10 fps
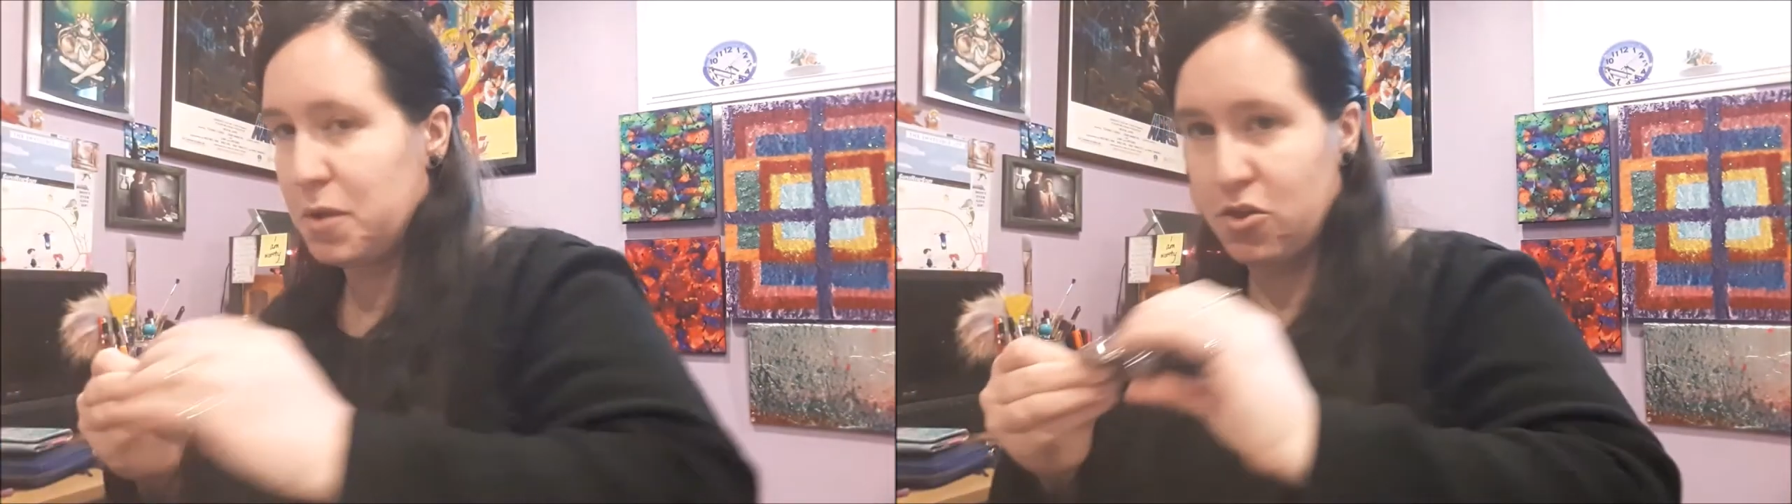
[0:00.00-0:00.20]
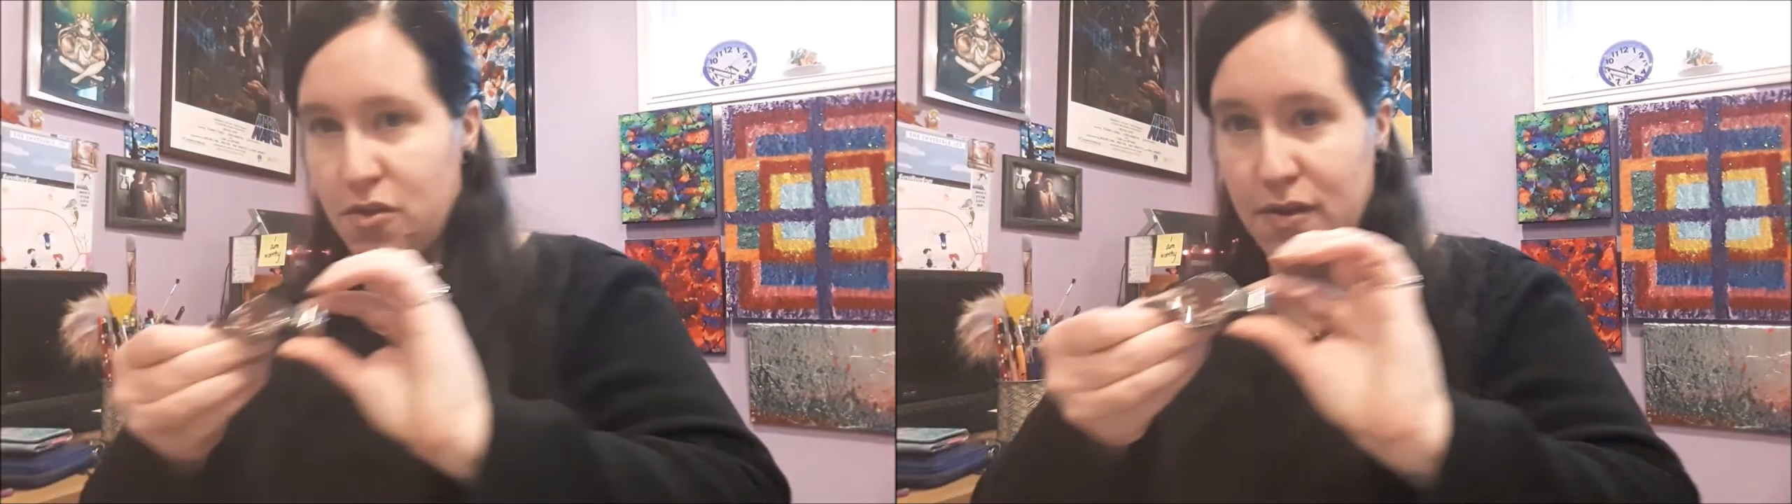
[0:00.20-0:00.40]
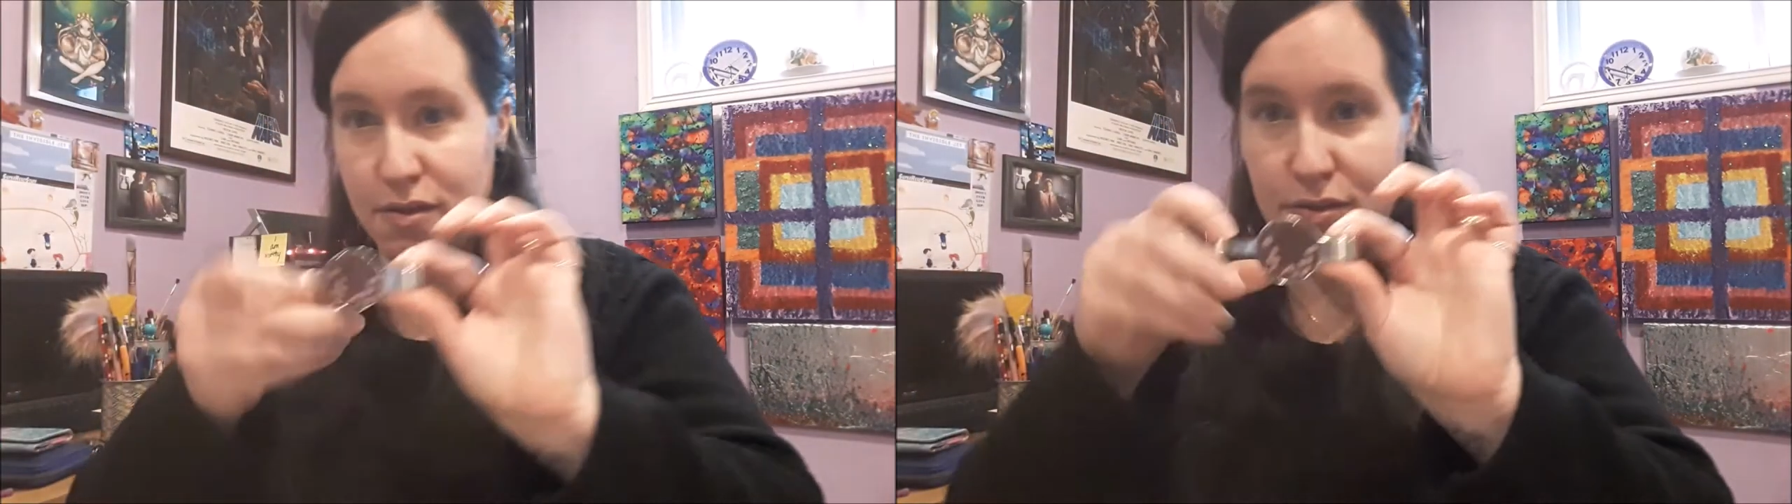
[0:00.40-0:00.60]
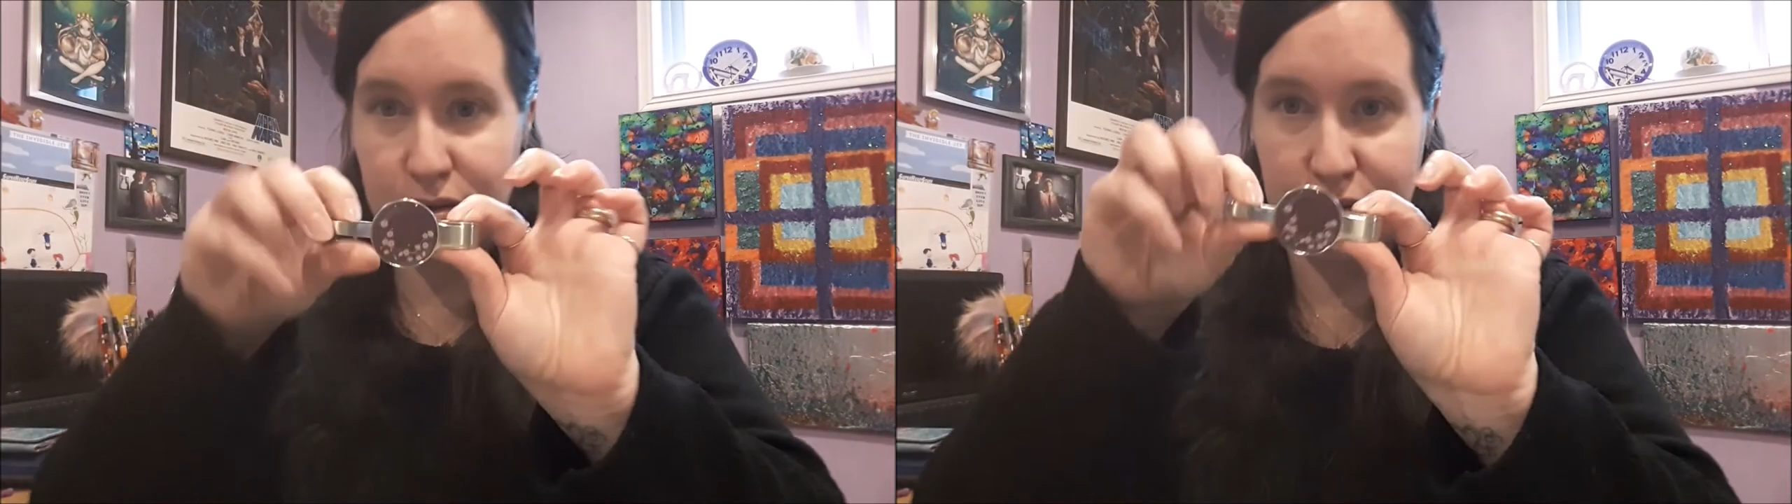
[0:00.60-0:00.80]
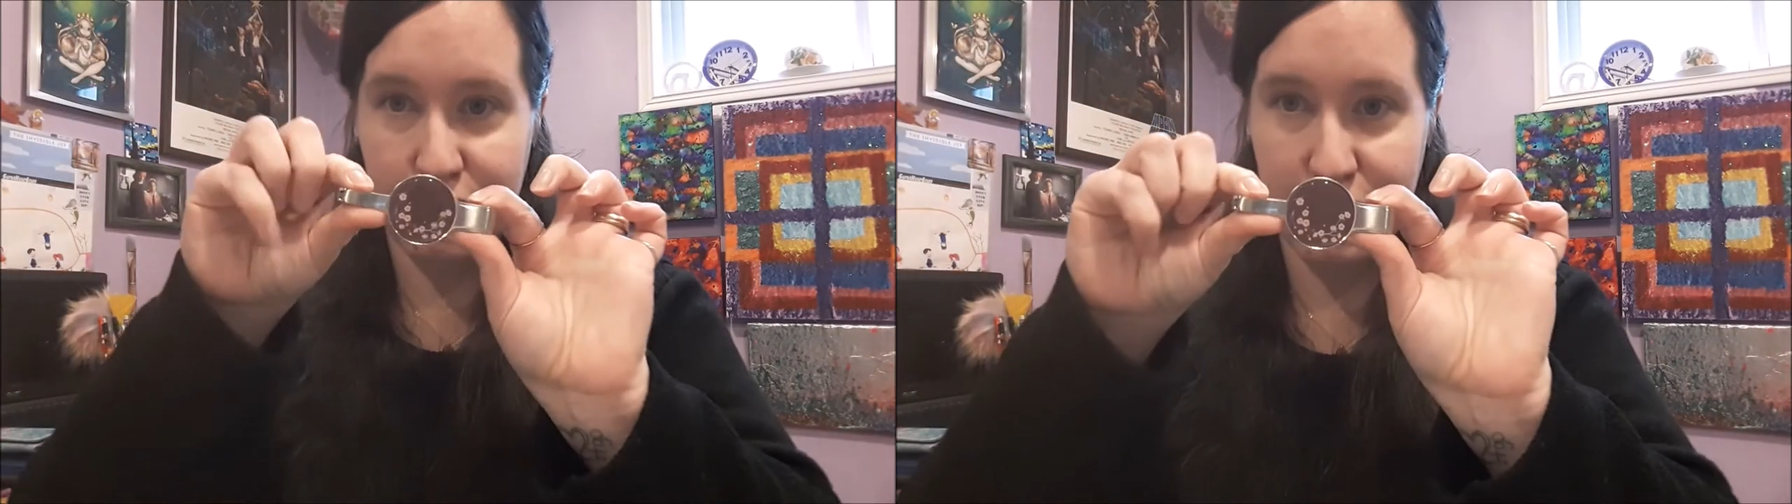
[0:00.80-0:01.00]
mention this.
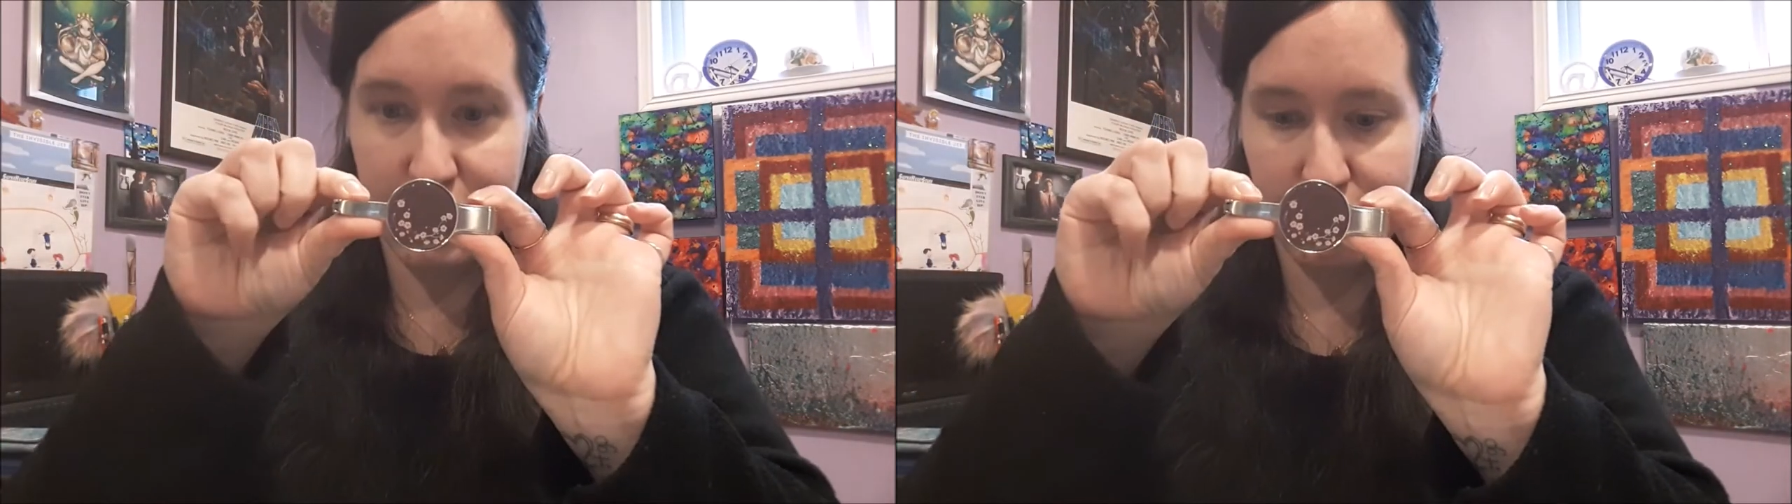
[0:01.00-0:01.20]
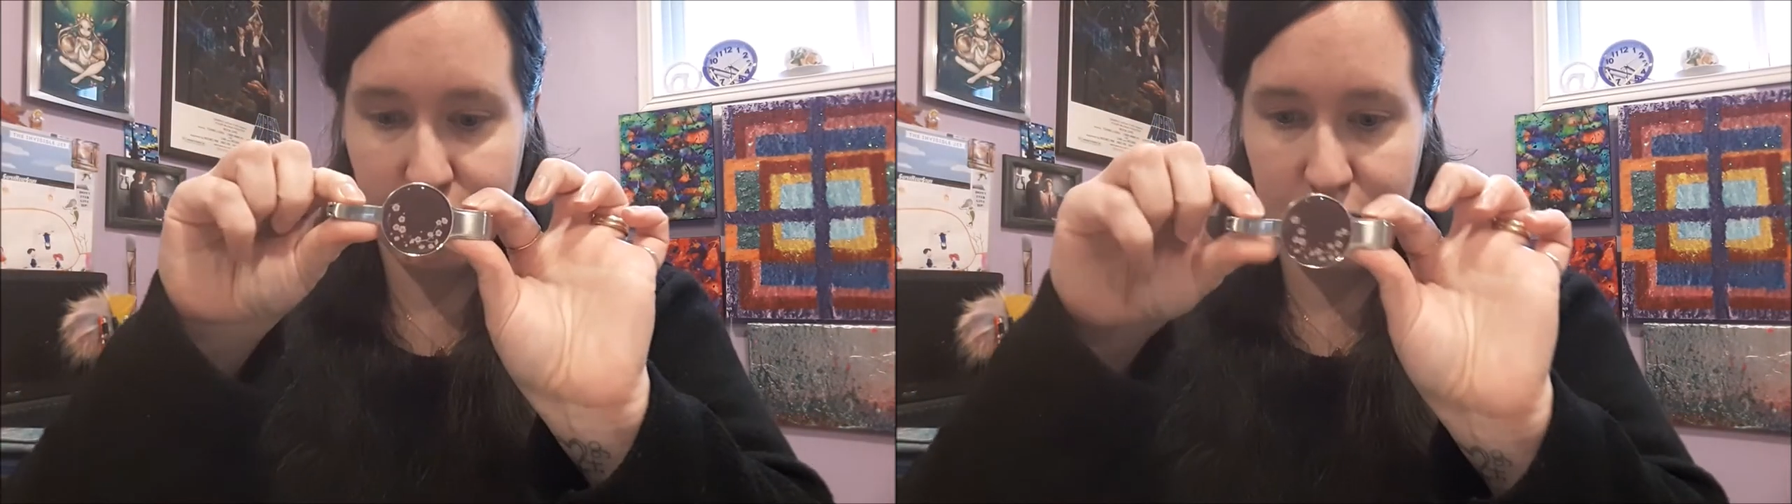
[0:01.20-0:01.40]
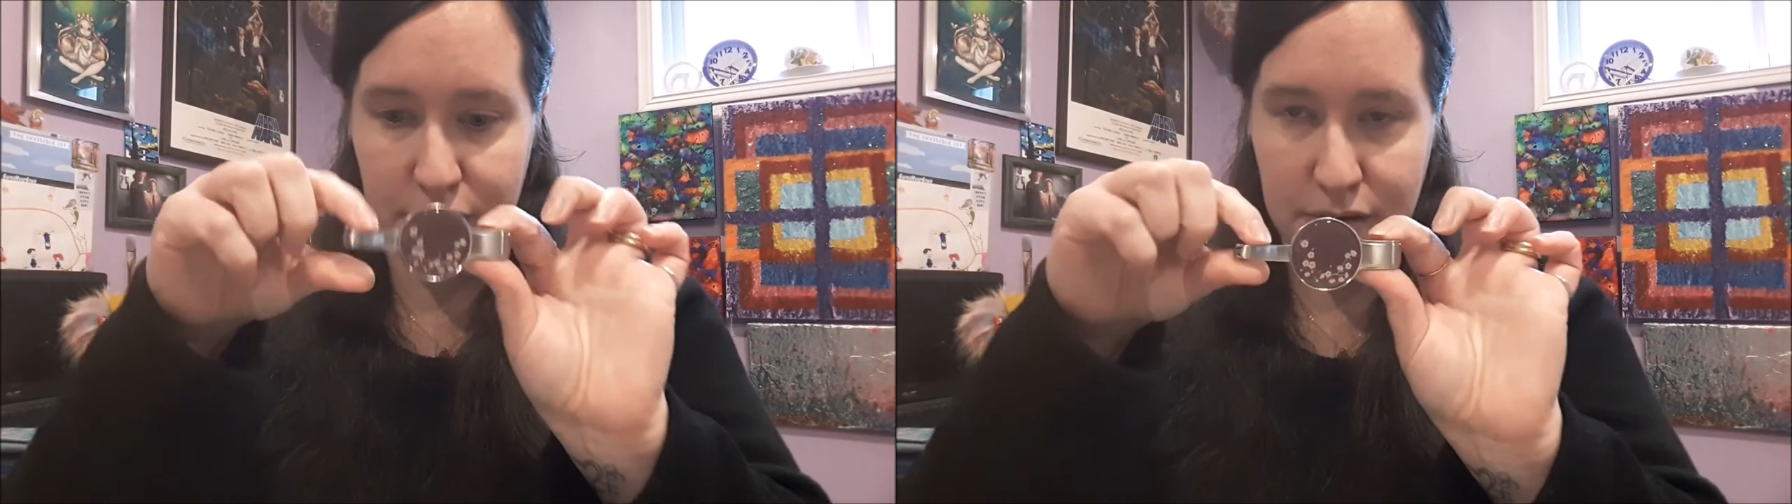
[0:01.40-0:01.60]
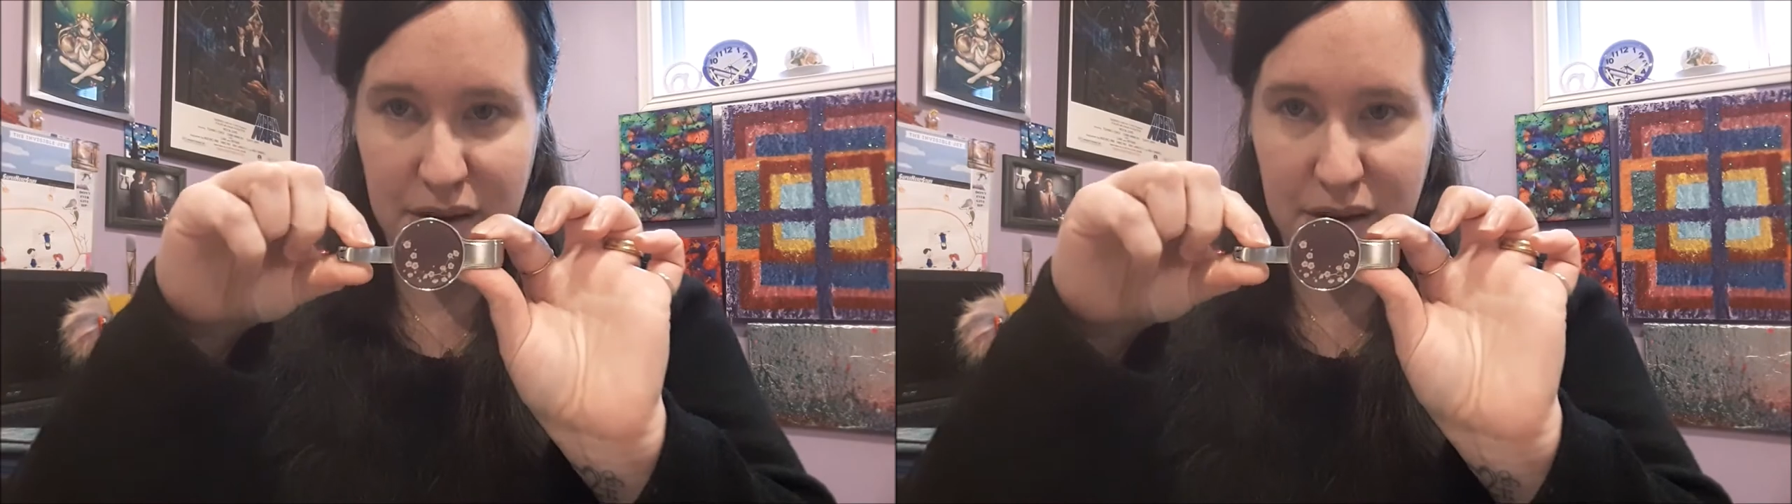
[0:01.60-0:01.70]
This is different